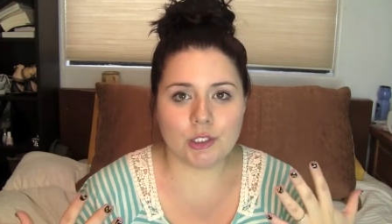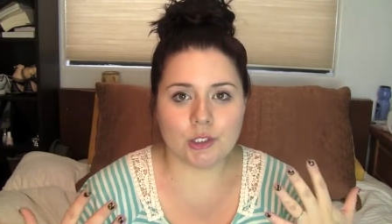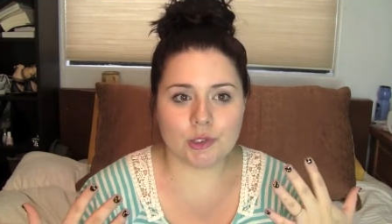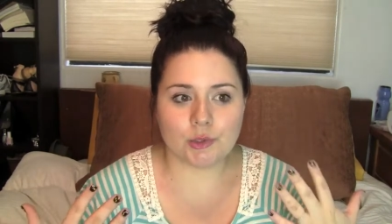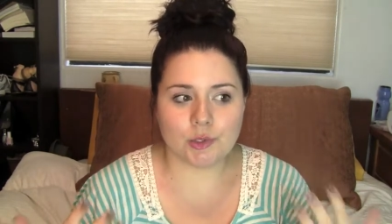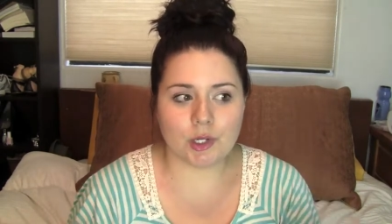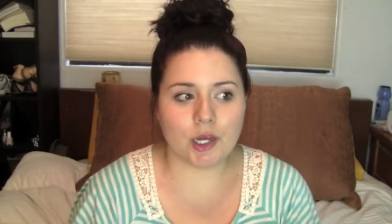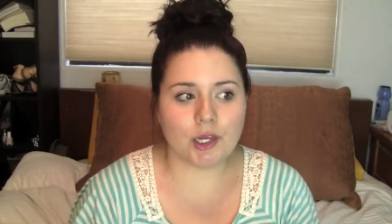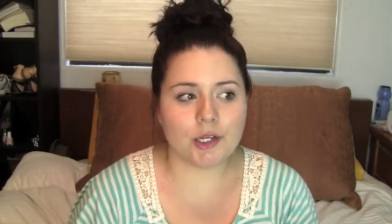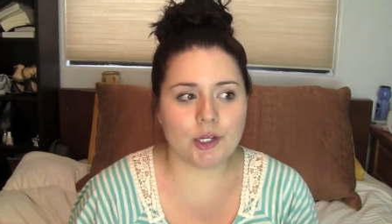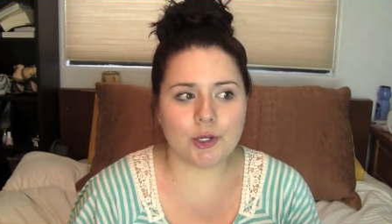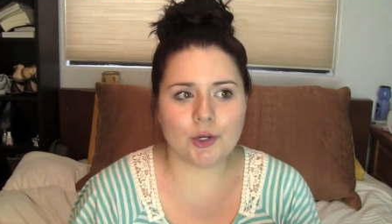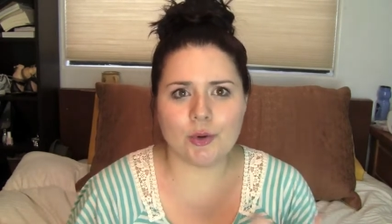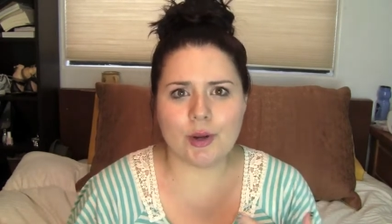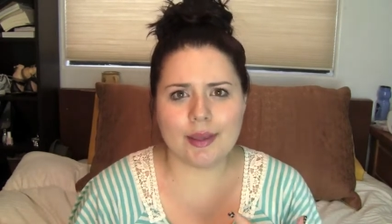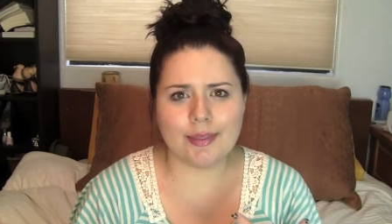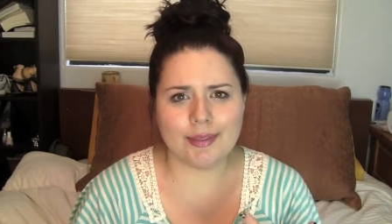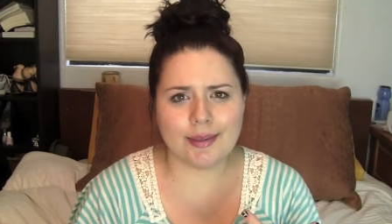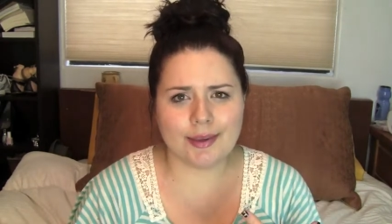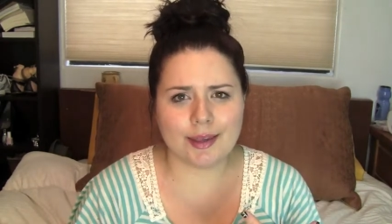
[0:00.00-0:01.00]
do not know,
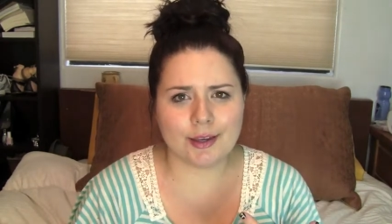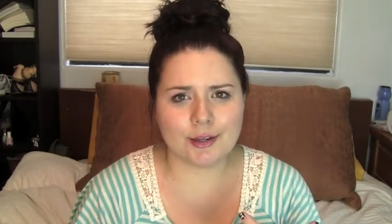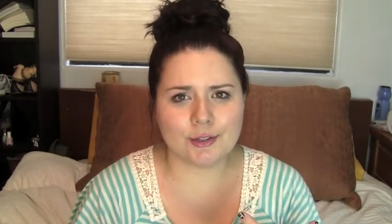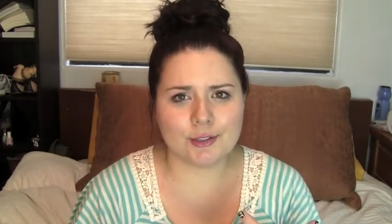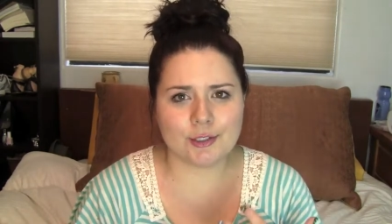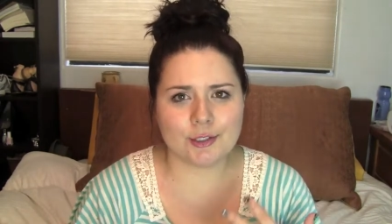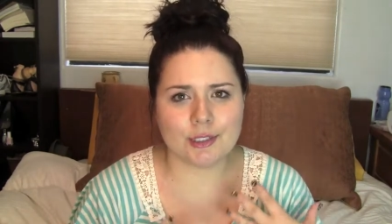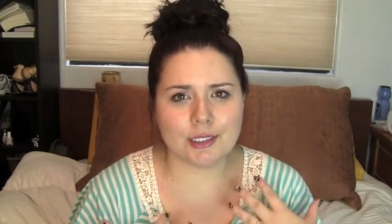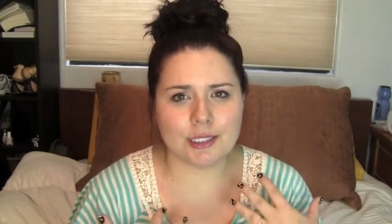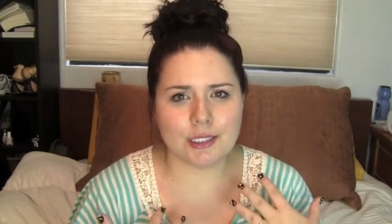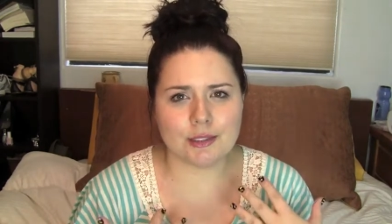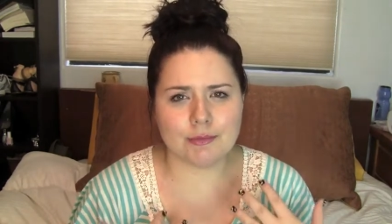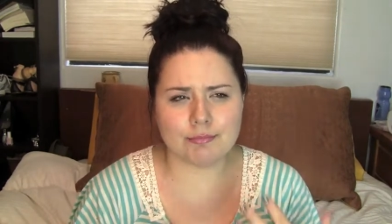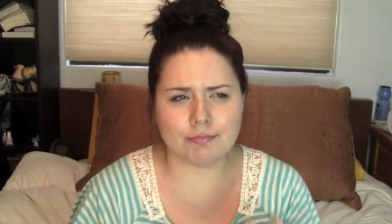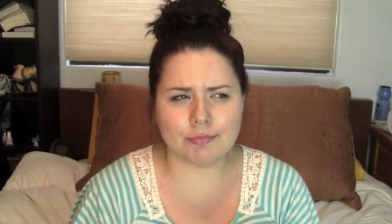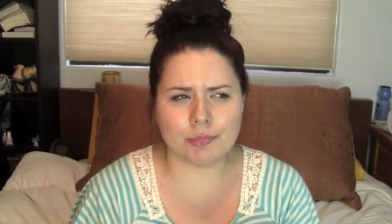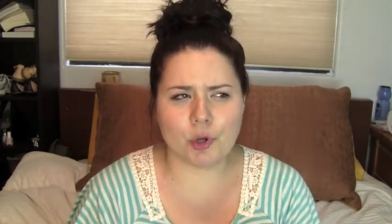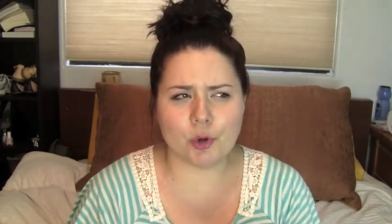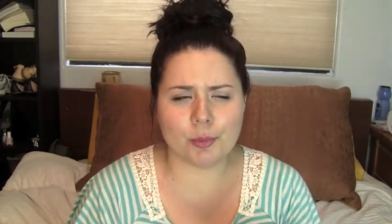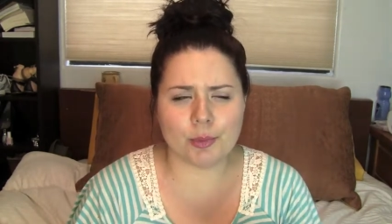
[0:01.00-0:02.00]
I think actually
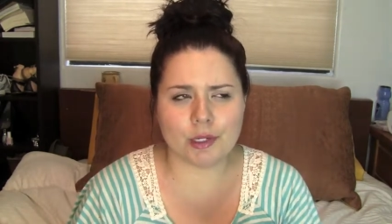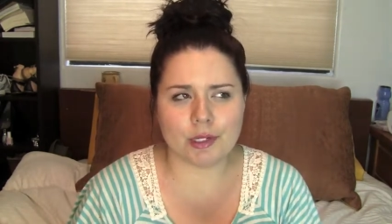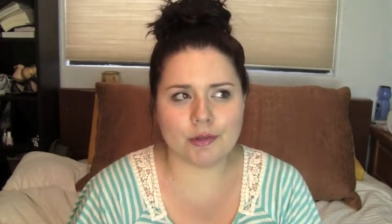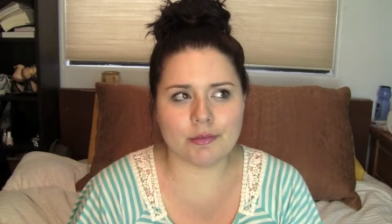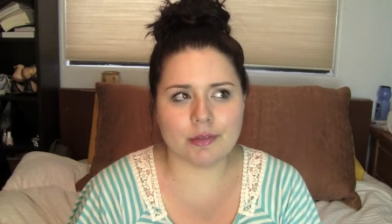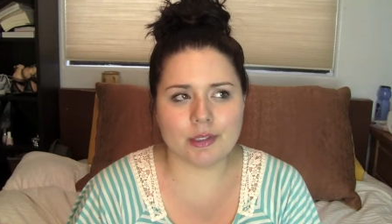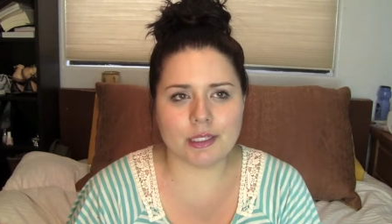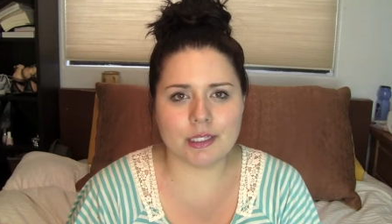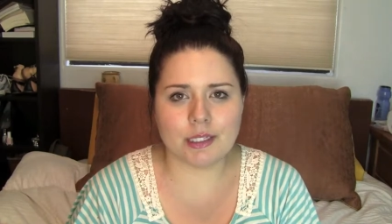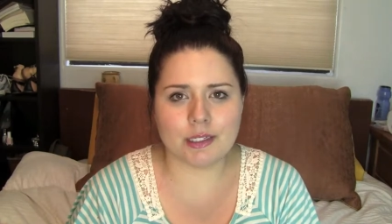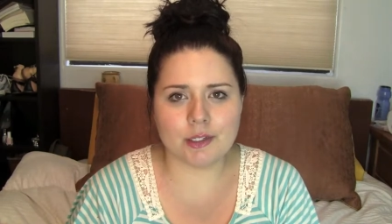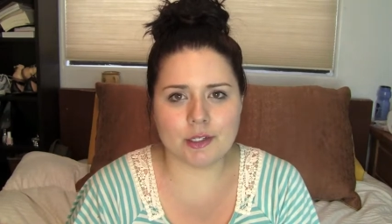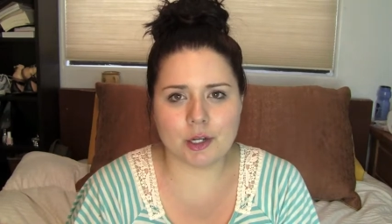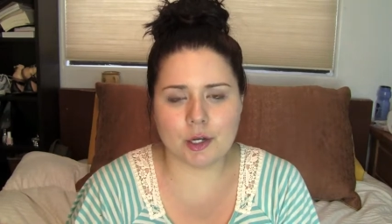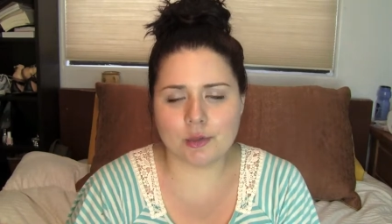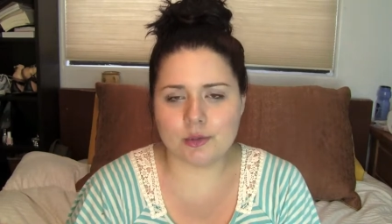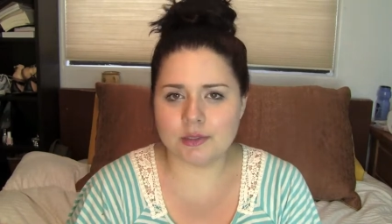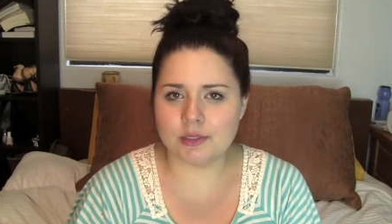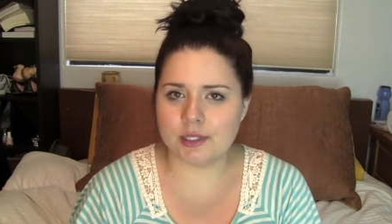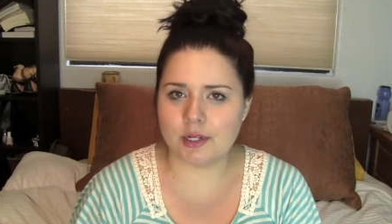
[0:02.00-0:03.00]
nobody really
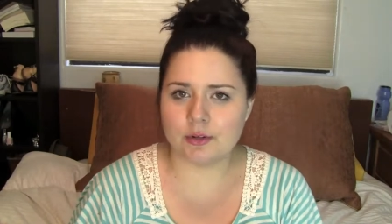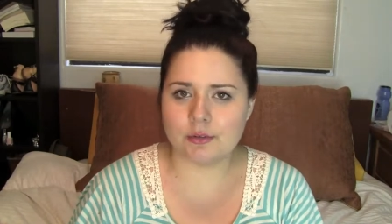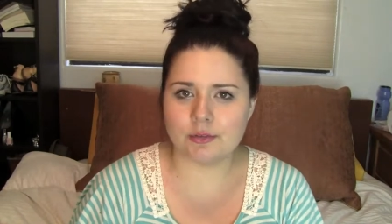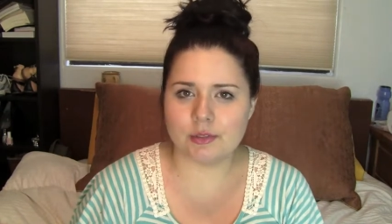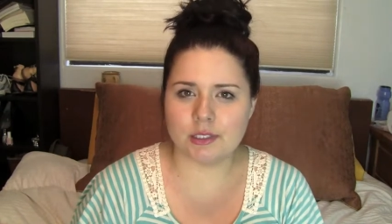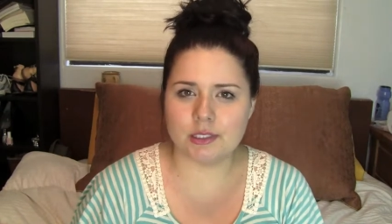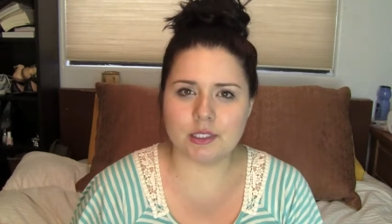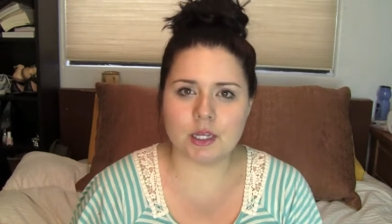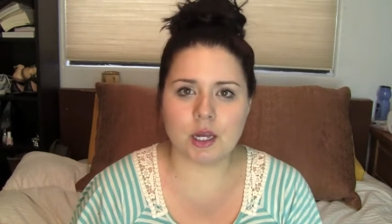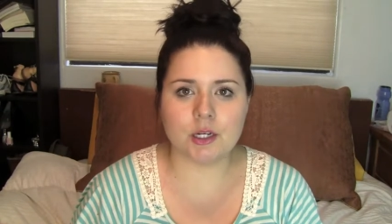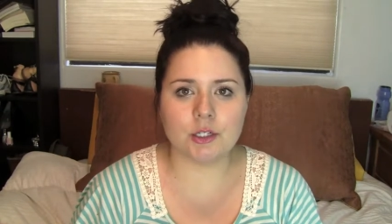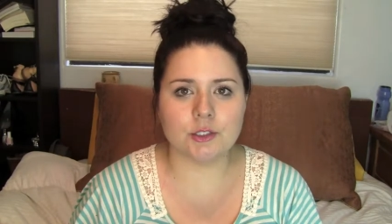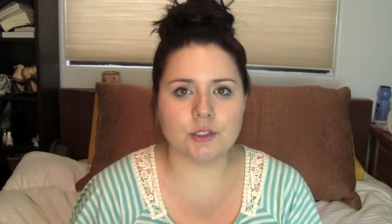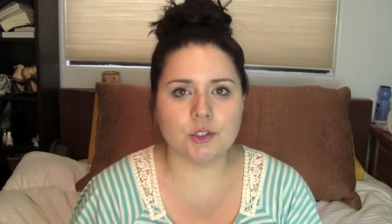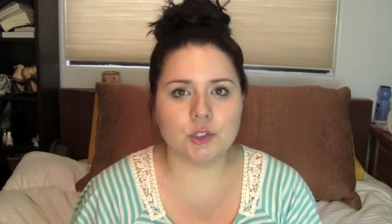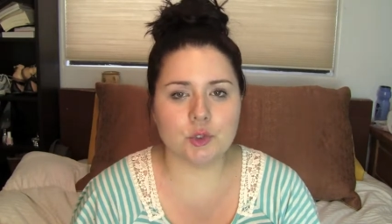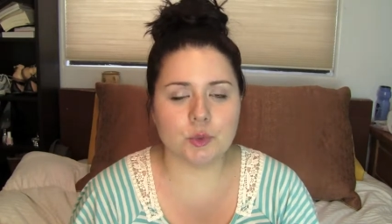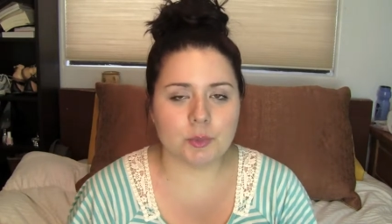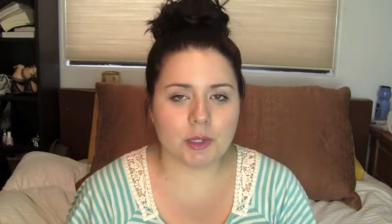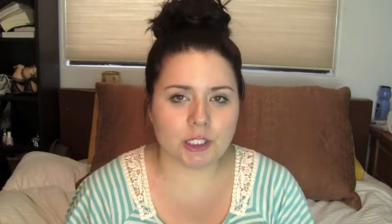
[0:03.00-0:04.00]
knows, I don't really talk
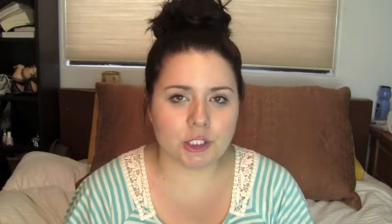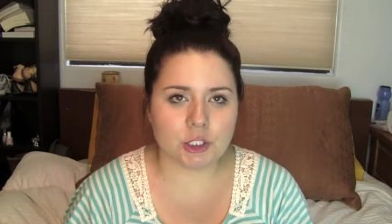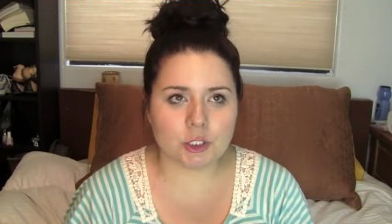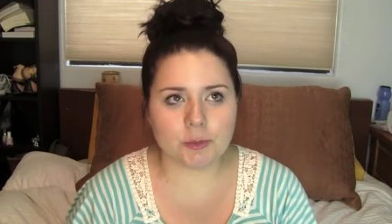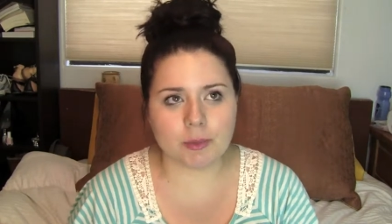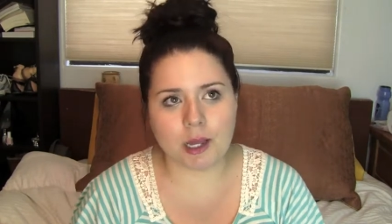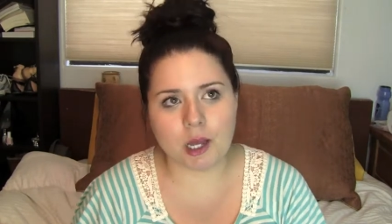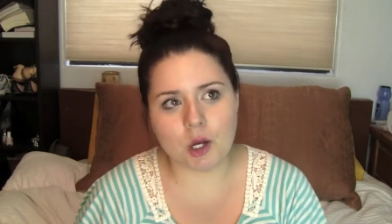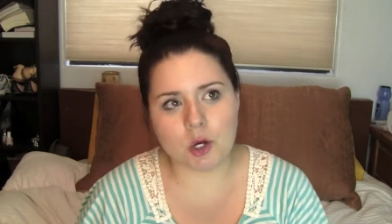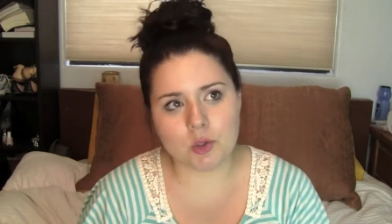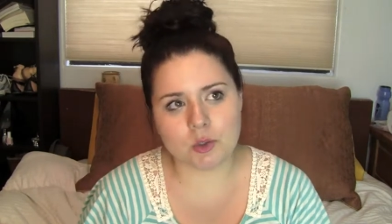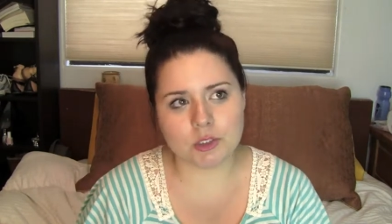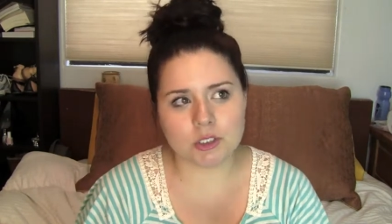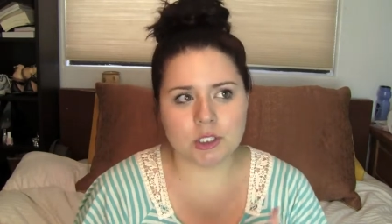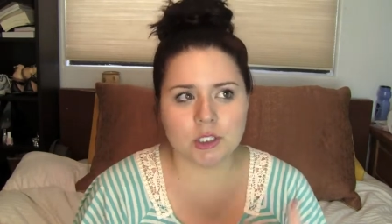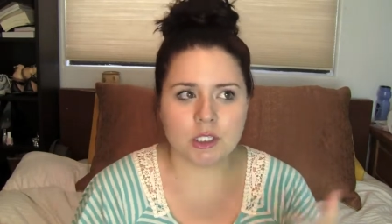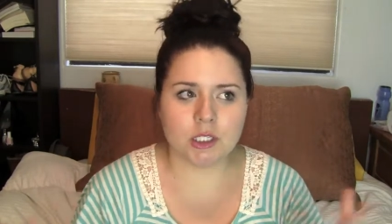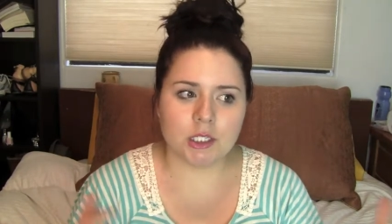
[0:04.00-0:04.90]
too much about